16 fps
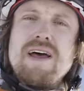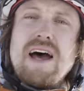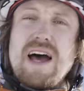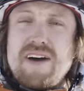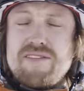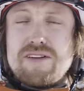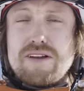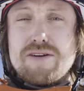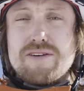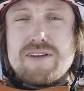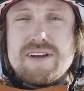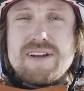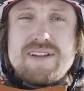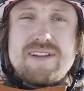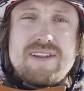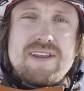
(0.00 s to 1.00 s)
After looking
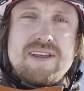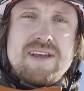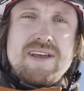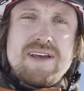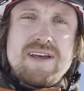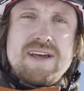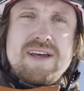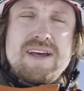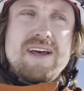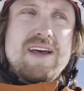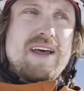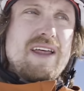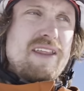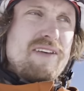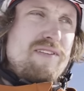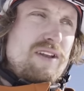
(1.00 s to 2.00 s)
at
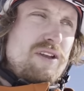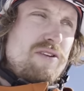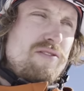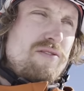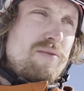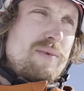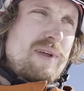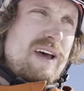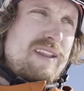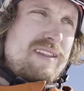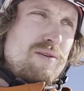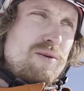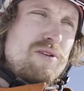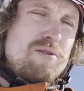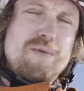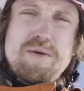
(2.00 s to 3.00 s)
the video from that, it
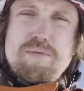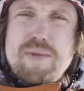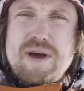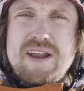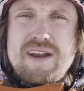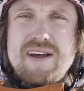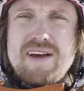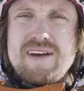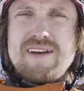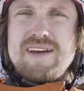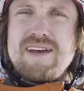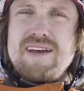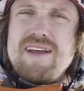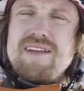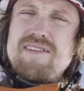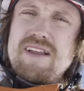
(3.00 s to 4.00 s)
was a bit better.
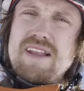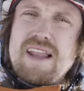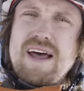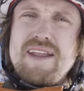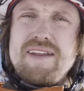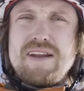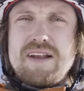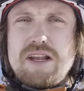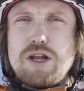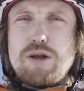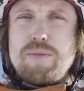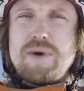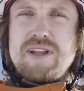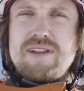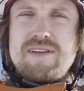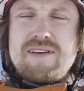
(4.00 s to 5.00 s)
Still landed a little
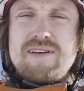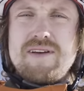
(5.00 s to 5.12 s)
bit